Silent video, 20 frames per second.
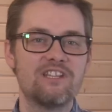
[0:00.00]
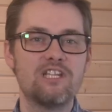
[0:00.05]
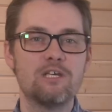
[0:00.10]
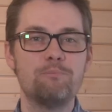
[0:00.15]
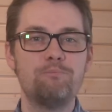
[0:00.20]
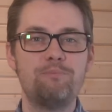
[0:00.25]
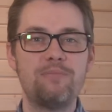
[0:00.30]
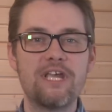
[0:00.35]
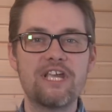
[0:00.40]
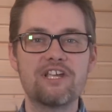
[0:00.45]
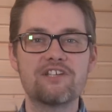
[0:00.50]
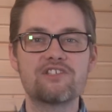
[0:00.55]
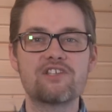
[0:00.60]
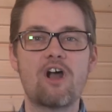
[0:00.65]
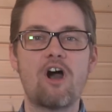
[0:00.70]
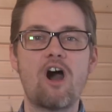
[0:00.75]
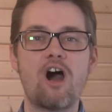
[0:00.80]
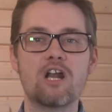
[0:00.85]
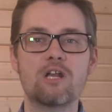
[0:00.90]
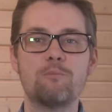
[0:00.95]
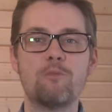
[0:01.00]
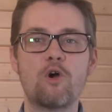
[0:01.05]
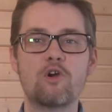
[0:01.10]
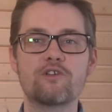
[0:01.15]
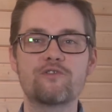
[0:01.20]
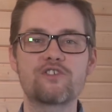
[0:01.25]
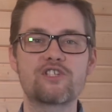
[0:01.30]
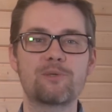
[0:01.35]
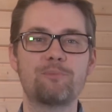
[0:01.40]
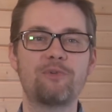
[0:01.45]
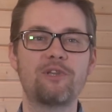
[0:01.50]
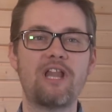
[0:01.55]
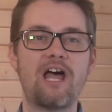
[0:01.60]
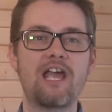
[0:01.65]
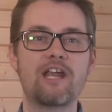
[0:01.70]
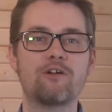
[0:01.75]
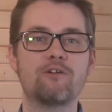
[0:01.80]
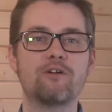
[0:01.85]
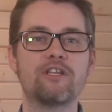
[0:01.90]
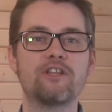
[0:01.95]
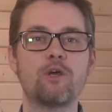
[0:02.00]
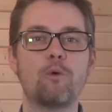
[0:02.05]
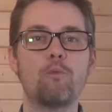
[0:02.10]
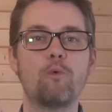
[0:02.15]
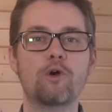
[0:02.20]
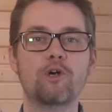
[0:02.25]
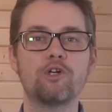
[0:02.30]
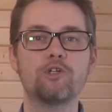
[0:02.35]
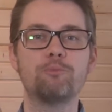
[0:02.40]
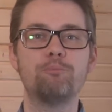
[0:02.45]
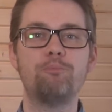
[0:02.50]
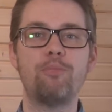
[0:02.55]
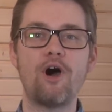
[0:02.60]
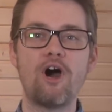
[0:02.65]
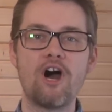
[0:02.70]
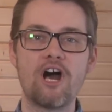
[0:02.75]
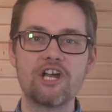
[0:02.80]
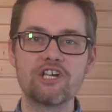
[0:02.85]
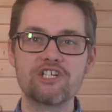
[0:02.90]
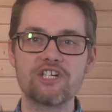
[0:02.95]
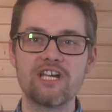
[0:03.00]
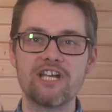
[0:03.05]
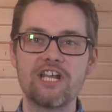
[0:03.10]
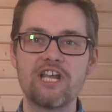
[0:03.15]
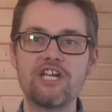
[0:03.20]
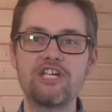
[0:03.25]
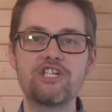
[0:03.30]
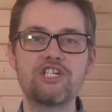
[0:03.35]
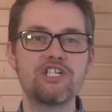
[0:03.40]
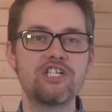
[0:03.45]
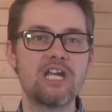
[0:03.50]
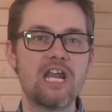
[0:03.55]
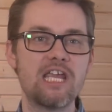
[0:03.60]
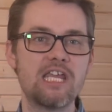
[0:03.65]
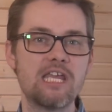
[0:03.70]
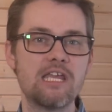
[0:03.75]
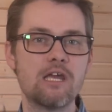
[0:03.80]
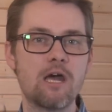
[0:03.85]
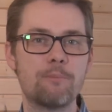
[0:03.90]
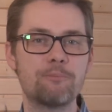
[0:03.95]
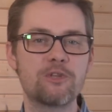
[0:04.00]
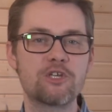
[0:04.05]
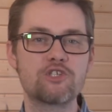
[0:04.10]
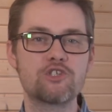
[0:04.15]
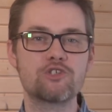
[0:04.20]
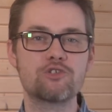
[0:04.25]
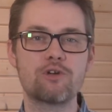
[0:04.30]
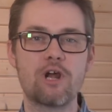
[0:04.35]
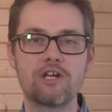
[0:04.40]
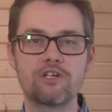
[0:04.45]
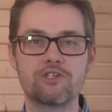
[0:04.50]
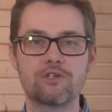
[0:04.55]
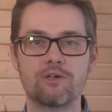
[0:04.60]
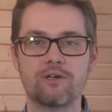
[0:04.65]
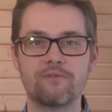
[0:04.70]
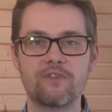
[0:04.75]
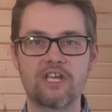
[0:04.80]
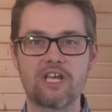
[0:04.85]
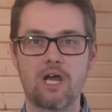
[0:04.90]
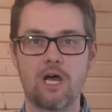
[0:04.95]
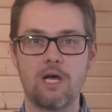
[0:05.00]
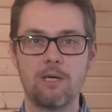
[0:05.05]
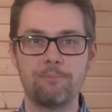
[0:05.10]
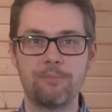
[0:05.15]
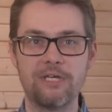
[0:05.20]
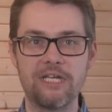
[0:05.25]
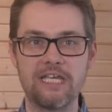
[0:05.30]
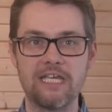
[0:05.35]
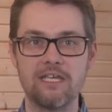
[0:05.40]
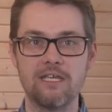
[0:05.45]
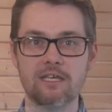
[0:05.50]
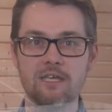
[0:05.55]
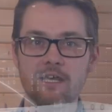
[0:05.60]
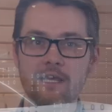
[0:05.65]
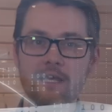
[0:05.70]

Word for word: The biggest automotive supplier in the world, Bosch, is shaking up the structure of the company.